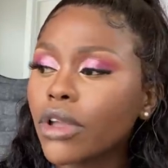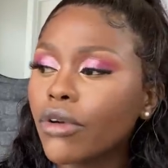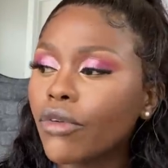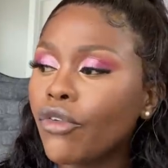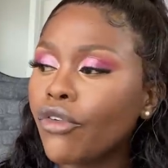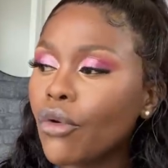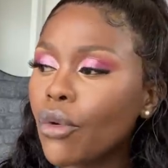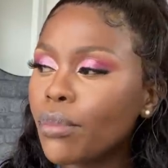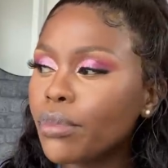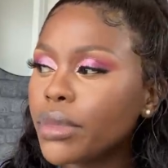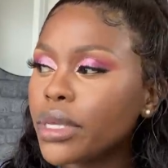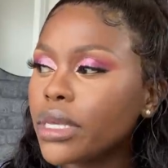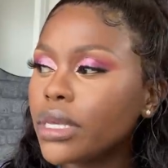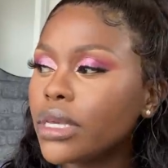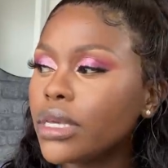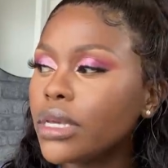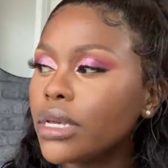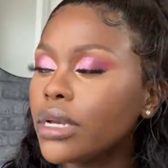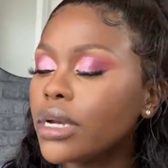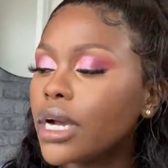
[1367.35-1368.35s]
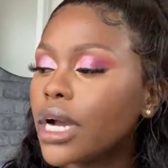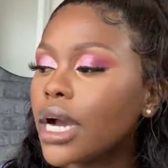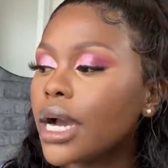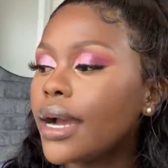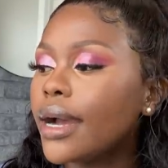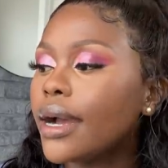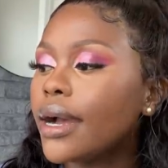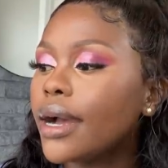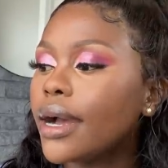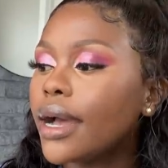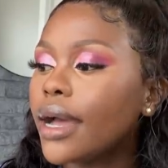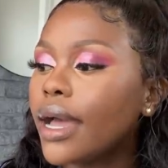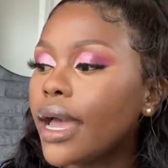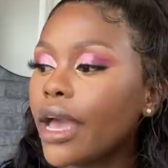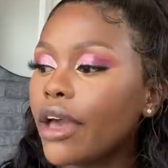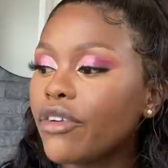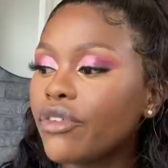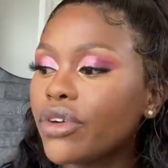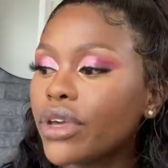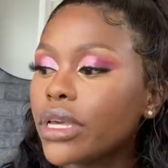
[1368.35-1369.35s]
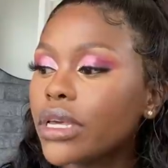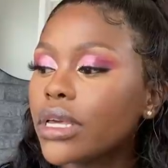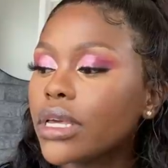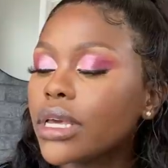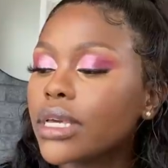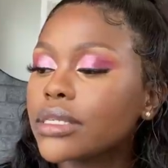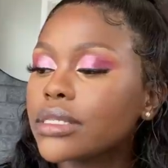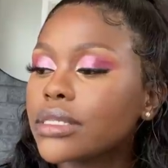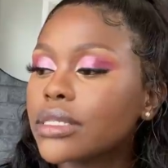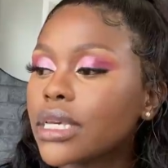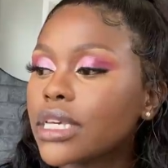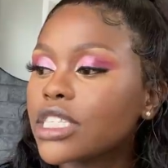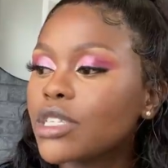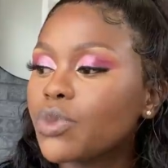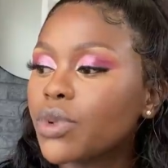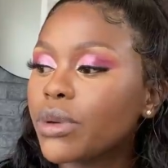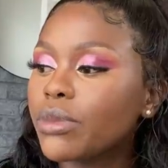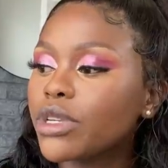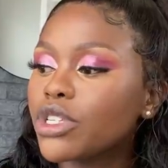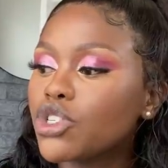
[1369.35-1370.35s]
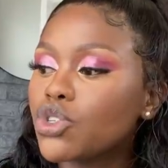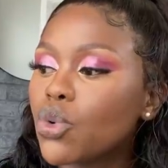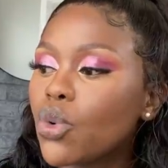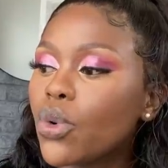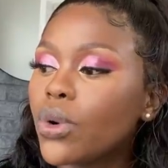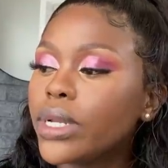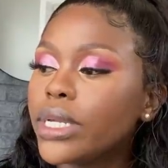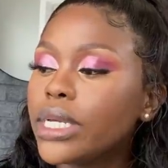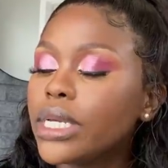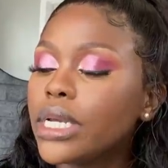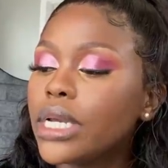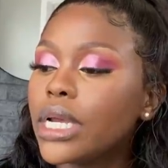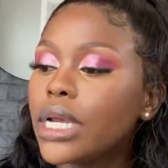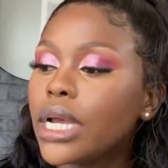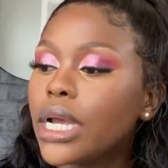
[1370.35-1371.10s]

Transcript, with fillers: for me having sex prematurely